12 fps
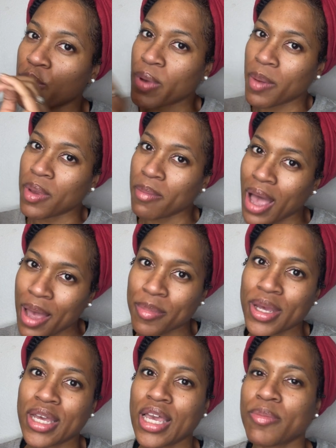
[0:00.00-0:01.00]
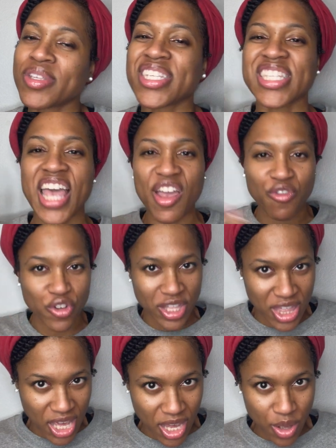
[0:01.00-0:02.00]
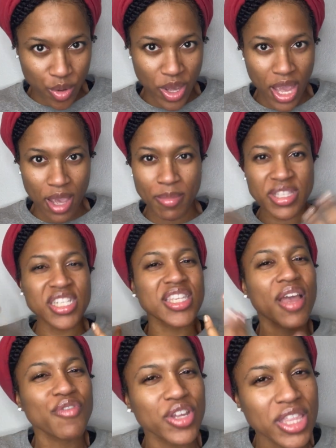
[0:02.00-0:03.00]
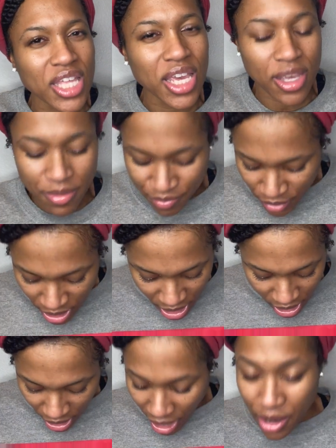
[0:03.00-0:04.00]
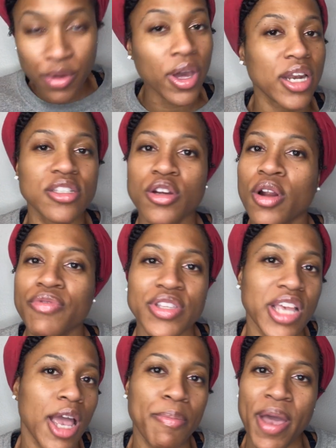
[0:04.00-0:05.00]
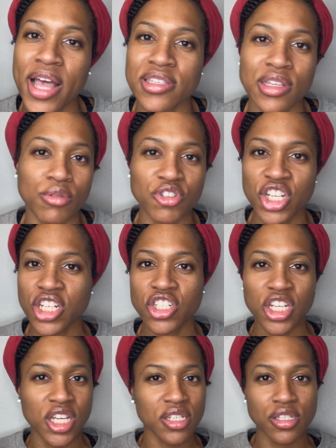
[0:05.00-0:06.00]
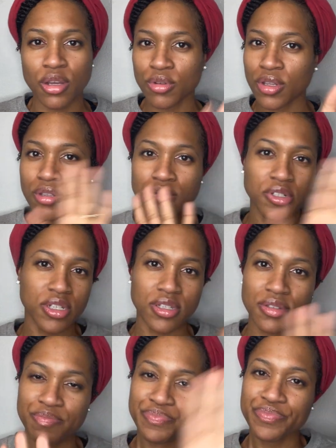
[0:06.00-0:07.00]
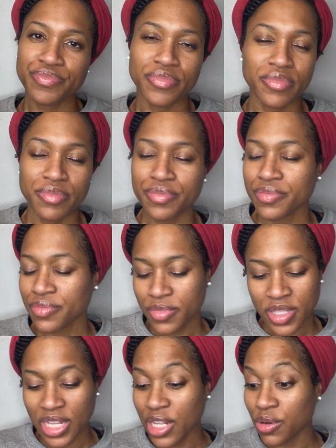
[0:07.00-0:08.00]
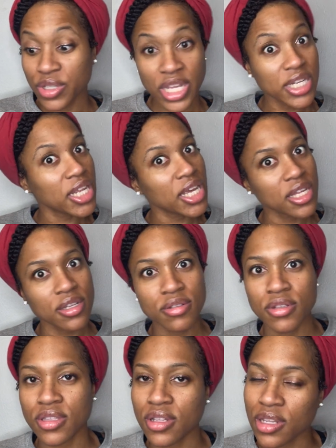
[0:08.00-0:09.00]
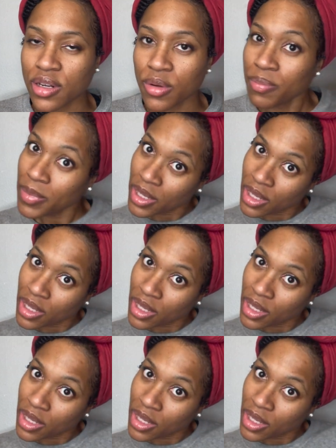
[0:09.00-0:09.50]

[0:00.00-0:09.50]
baby mama. It means it's everything, okay? It means it's everything. I don't know how to turn off this iPad's little jing jing, so just the little ding ding and the little ping.